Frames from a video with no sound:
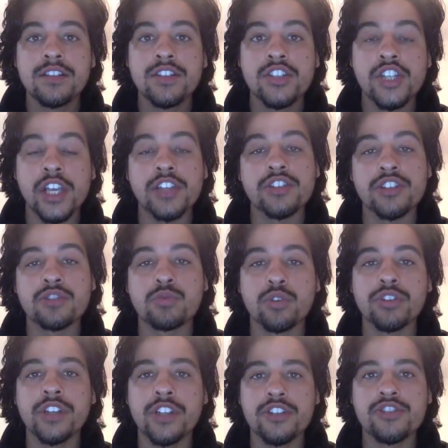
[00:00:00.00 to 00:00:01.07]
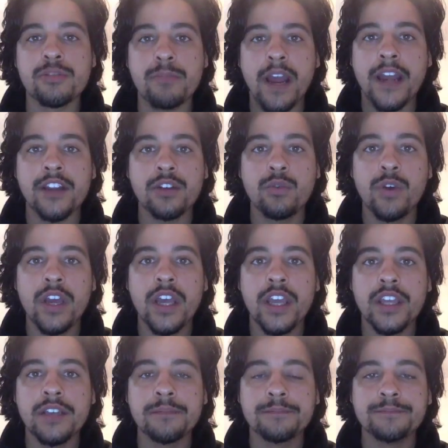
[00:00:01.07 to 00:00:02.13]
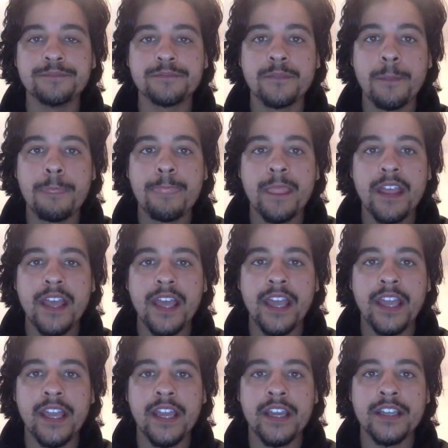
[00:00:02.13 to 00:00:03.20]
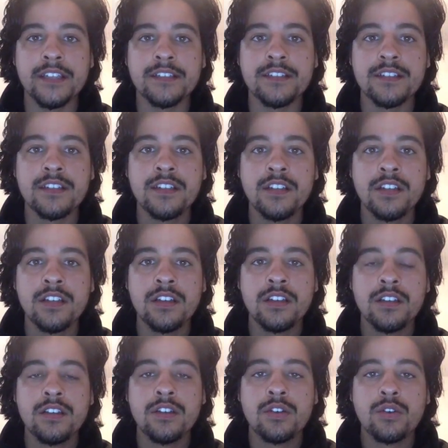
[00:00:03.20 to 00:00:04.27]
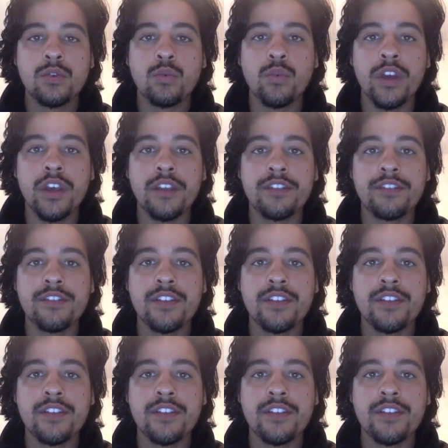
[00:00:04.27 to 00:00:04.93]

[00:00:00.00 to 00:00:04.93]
change this world in a dramatic way. And with